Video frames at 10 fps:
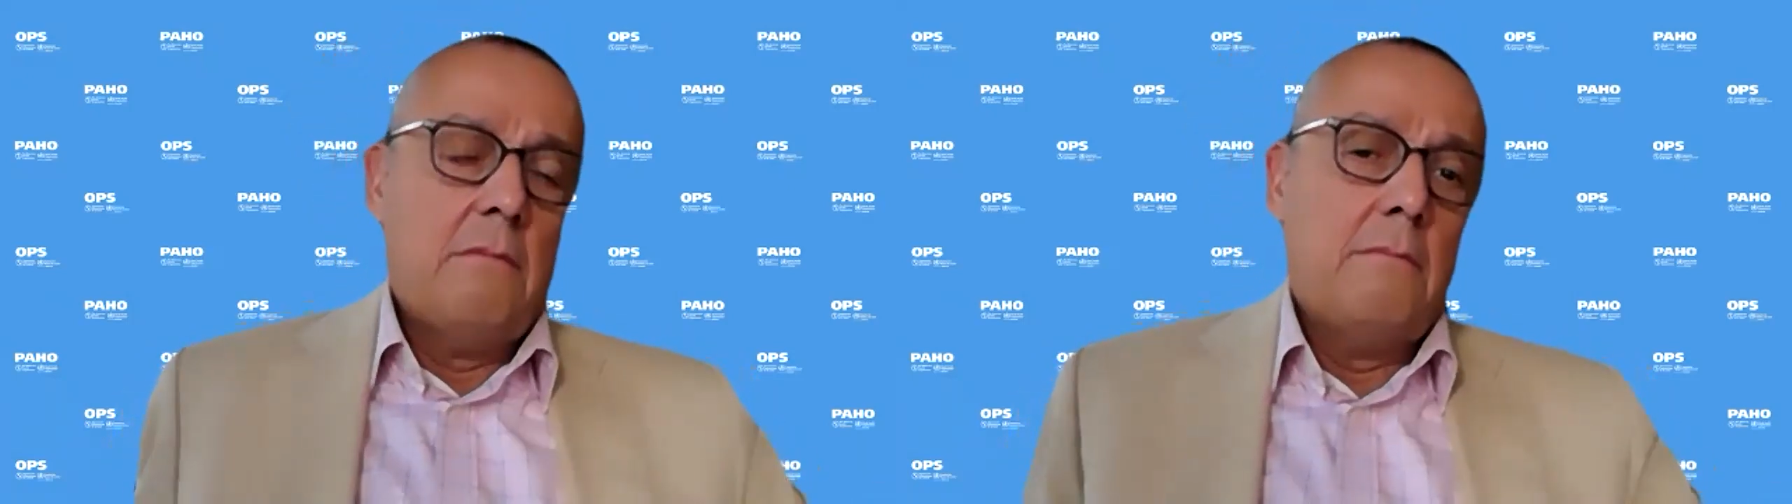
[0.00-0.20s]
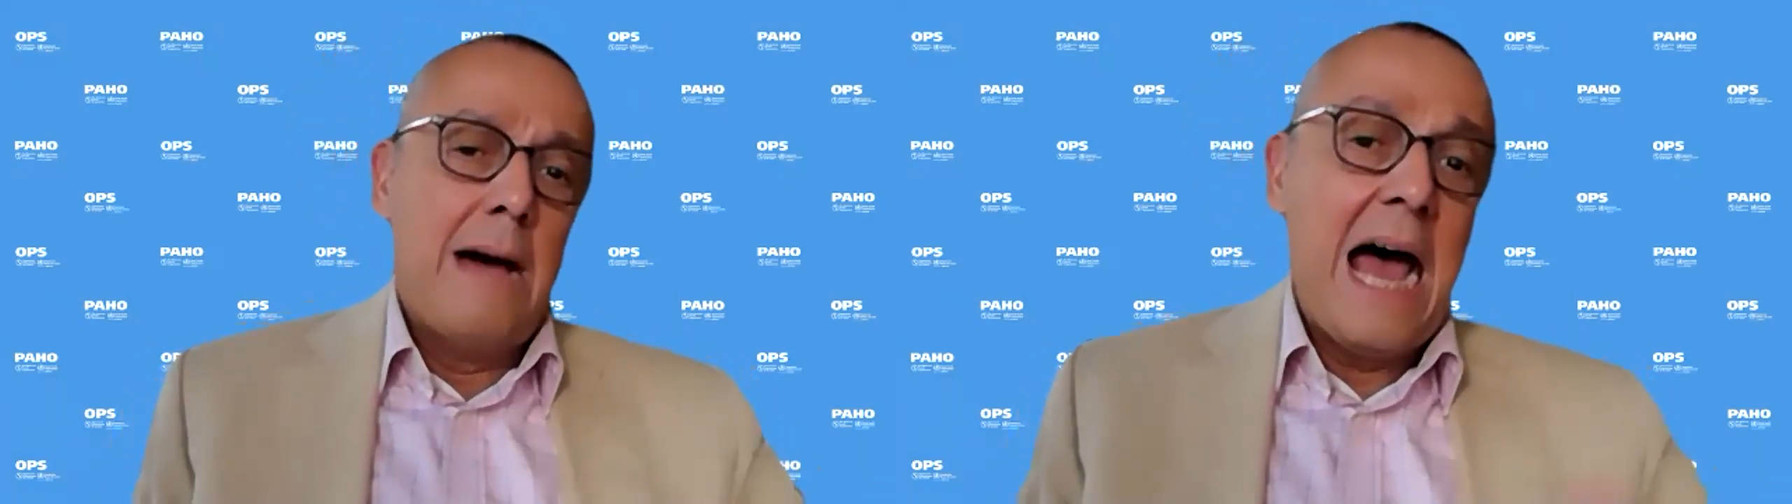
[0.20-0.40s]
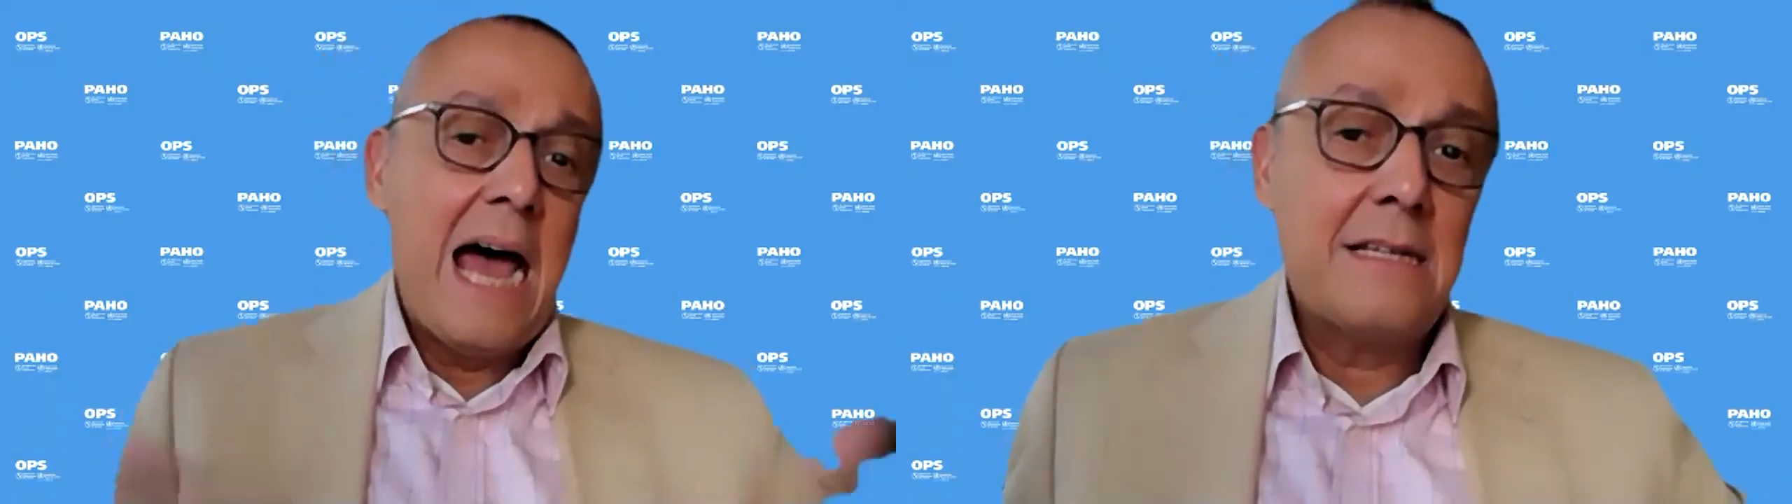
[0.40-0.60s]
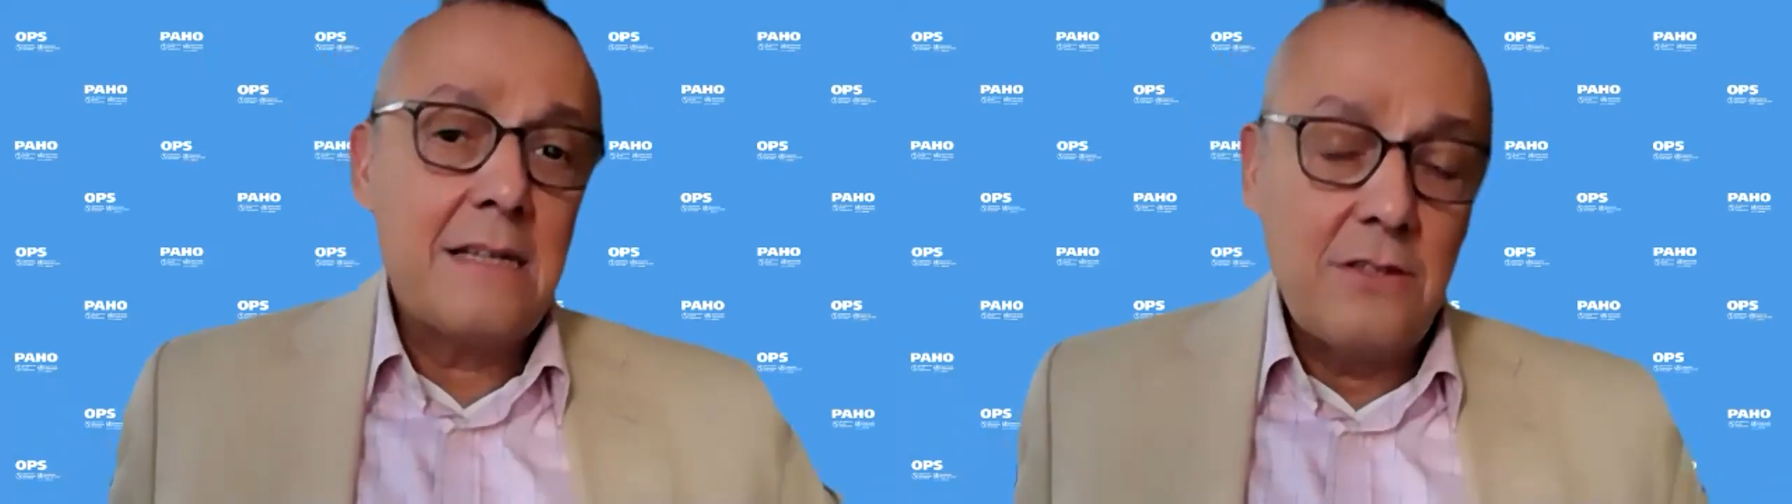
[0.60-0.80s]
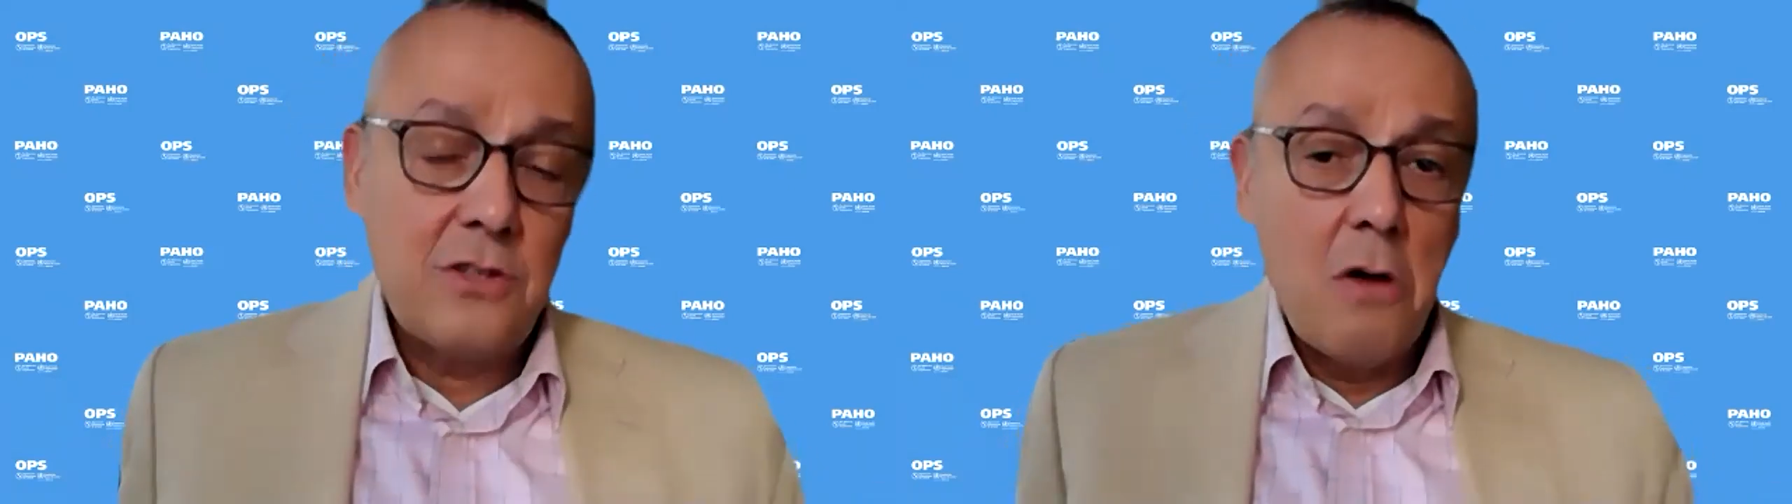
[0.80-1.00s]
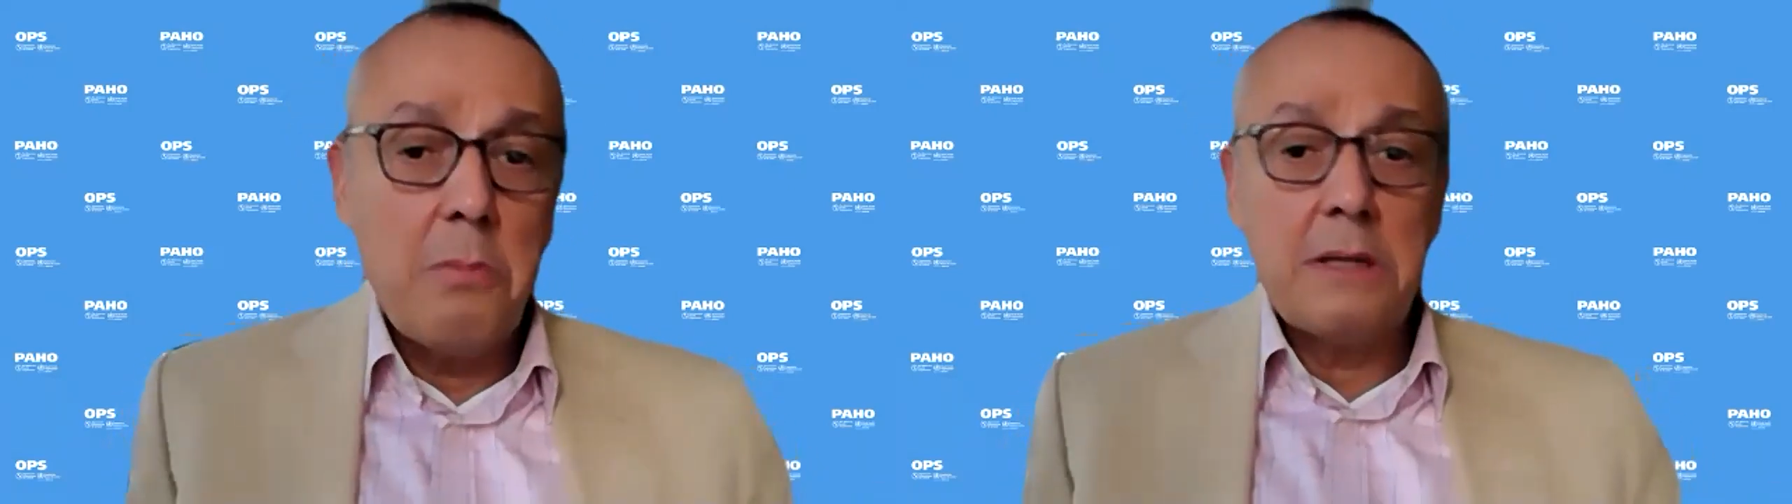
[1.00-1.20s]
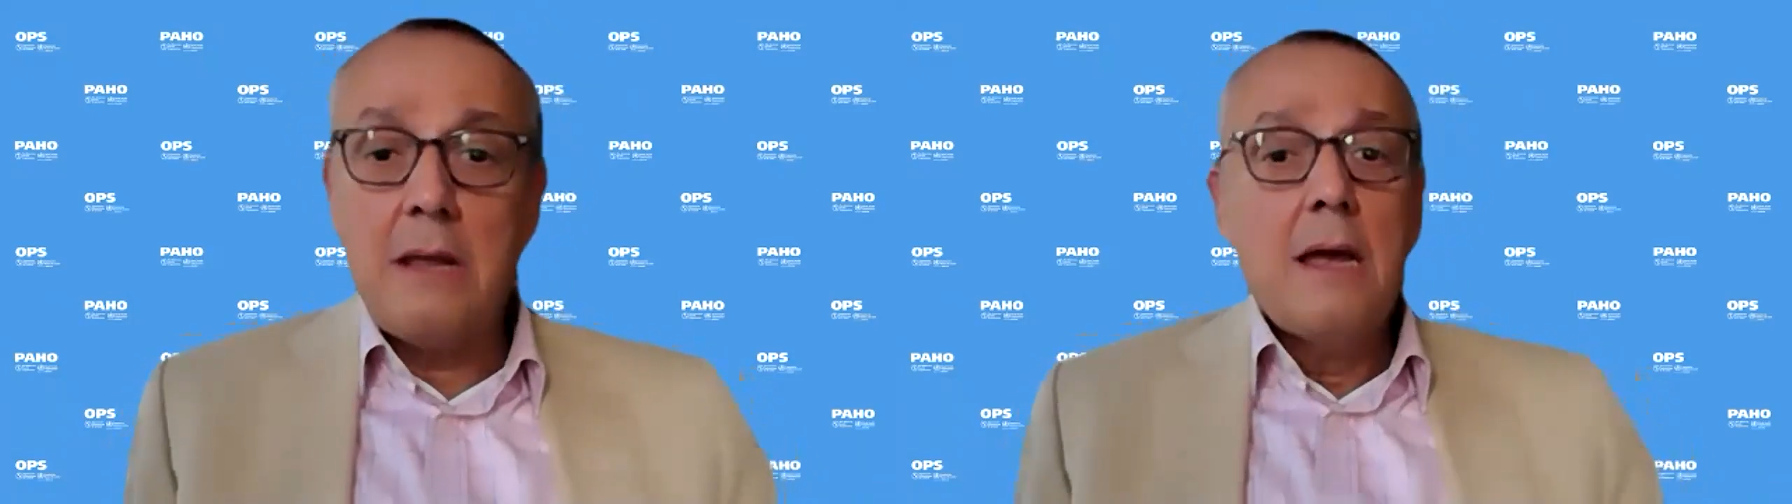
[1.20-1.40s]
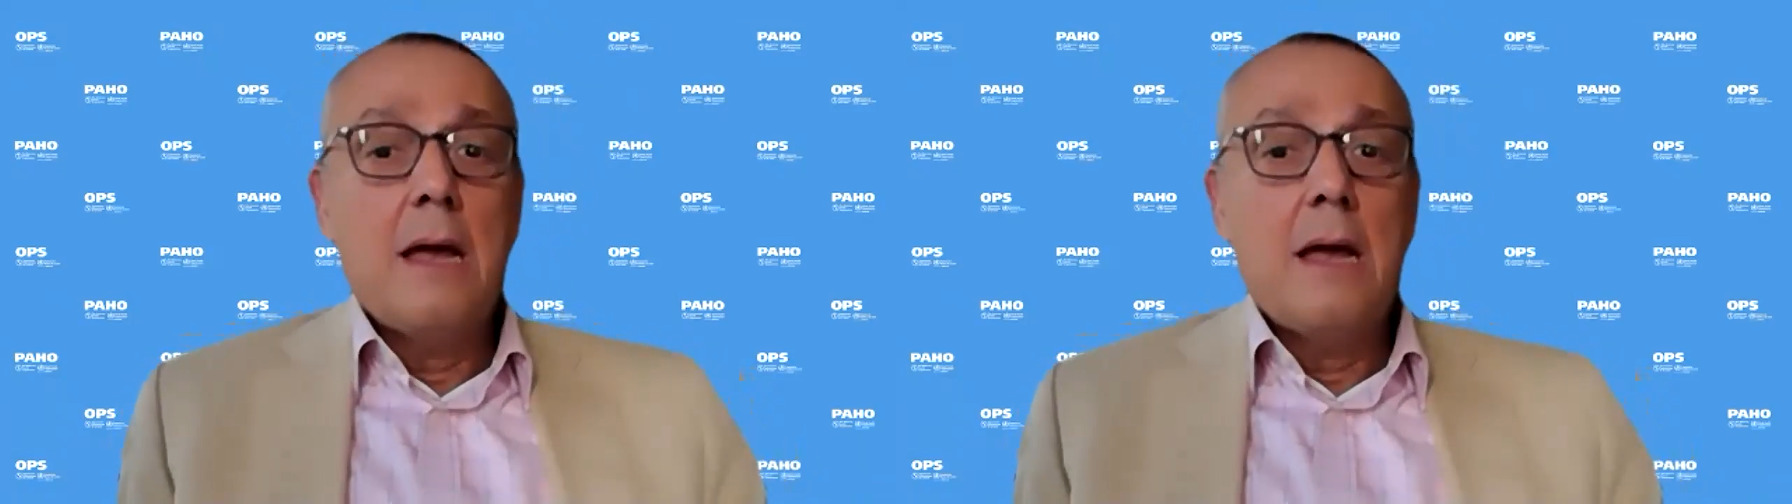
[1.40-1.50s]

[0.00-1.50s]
mask and so on, but